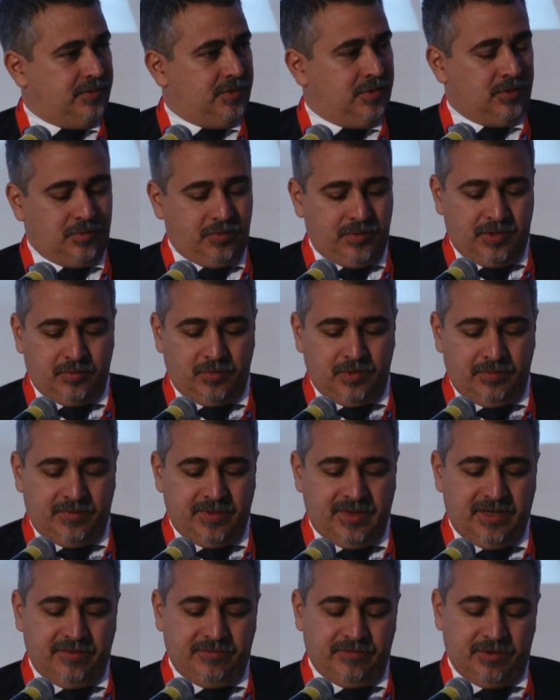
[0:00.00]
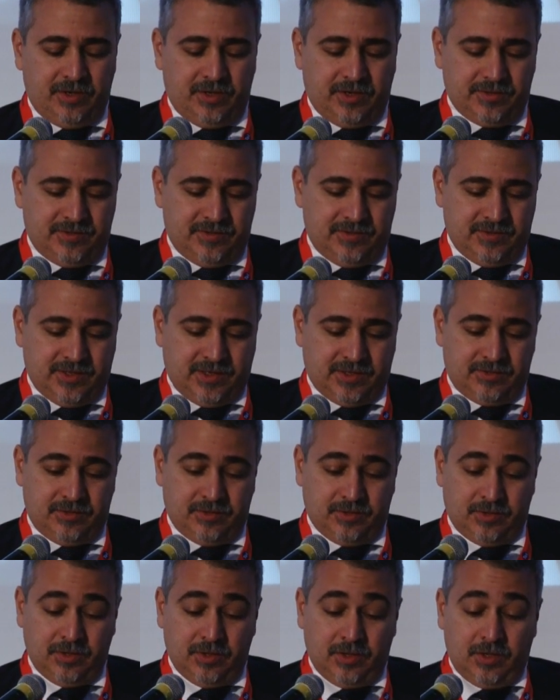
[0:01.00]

You know, we believe a lot in that. You know,